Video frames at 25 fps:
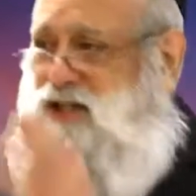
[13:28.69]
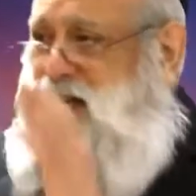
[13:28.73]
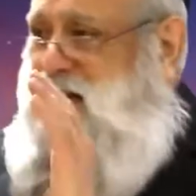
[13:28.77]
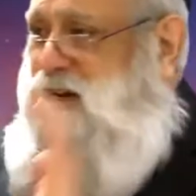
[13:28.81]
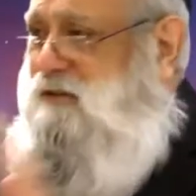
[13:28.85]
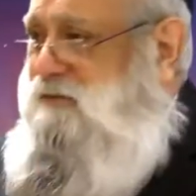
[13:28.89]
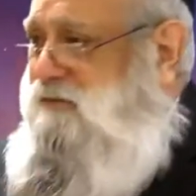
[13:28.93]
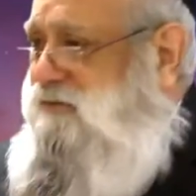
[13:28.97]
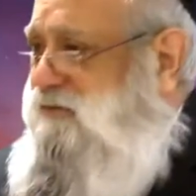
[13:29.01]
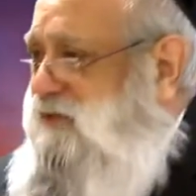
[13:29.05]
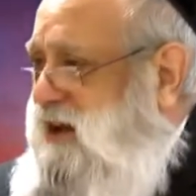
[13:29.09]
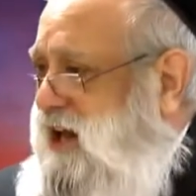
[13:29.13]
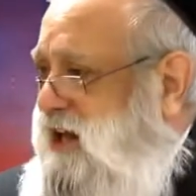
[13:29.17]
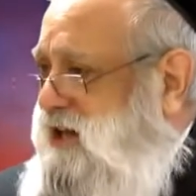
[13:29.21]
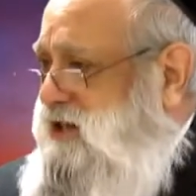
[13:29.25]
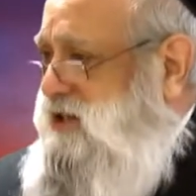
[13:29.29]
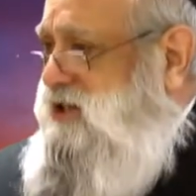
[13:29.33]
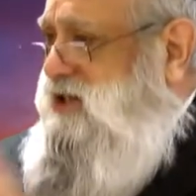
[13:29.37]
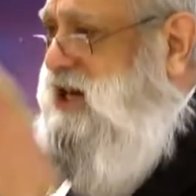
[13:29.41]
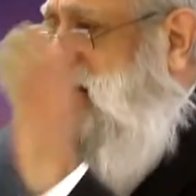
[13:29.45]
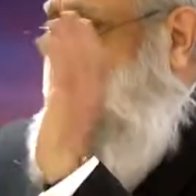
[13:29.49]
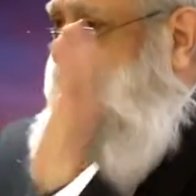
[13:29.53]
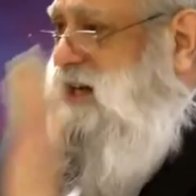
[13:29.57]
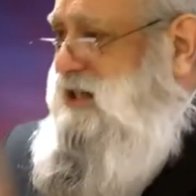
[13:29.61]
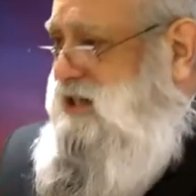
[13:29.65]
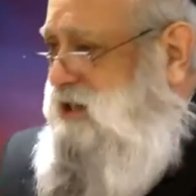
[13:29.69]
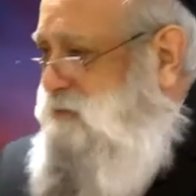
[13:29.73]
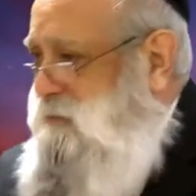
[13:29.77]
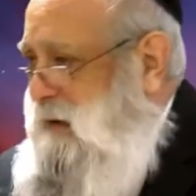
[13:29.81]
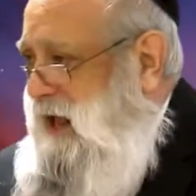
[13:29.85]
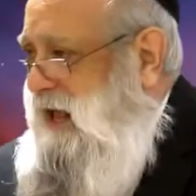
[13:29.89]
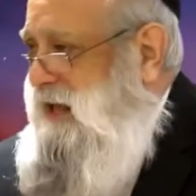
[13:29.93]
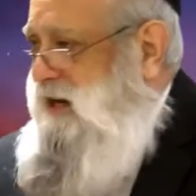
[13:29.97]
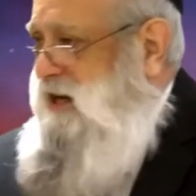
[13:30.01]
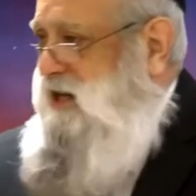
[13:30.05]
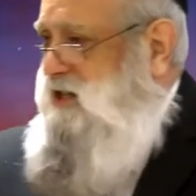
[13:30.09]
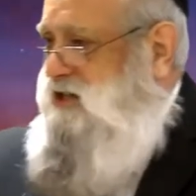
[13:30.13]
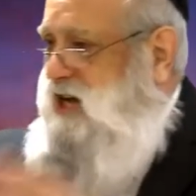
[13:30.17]
and in French and in
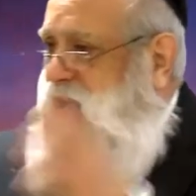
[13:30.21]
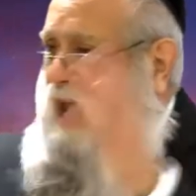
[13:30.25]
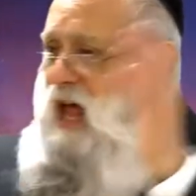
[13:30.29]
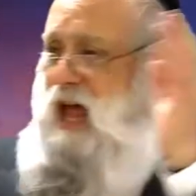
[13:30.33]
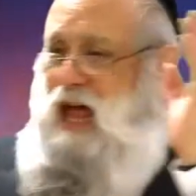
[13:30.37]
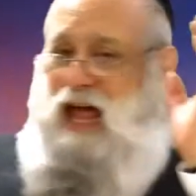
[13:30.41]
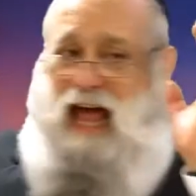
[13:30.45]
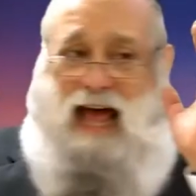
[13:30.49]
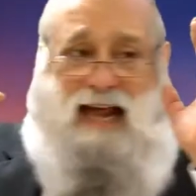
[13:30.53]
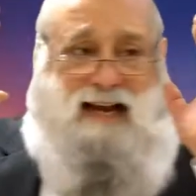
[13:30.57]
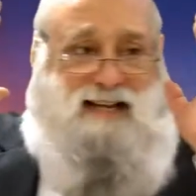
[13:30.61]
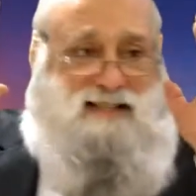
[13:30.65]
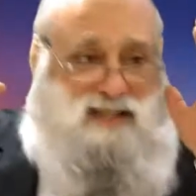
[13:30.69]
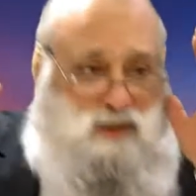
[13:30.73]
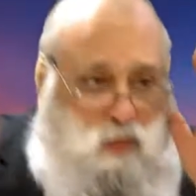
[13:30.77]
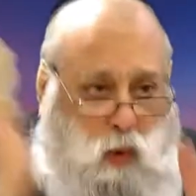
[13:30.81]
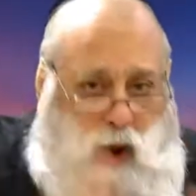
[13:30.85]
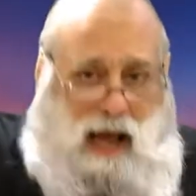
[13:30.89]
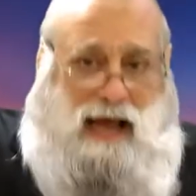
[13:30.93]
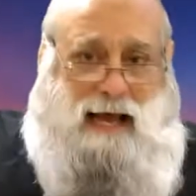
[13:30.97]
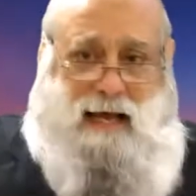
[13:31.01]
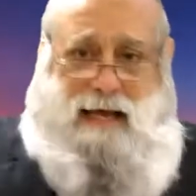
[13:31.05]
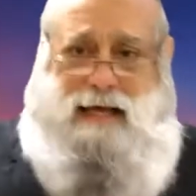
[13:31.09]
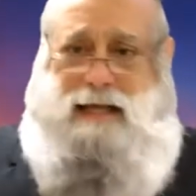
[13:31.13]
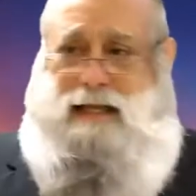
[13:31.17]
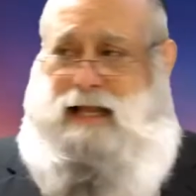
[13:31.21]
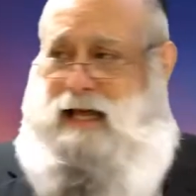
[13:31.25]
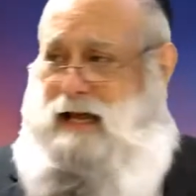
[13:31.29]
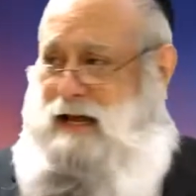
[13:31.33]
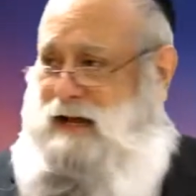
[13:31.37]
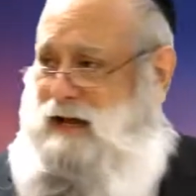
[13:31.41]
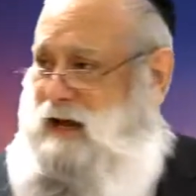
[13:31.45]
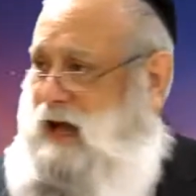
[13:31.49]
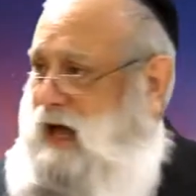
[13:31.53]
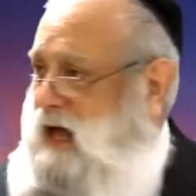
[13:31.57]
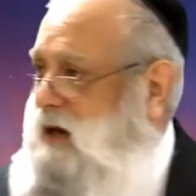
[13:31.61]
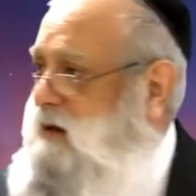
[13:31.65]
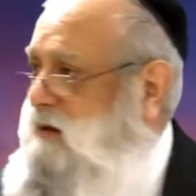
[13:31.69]
Spanish and in
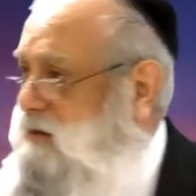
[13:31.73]
Swahili?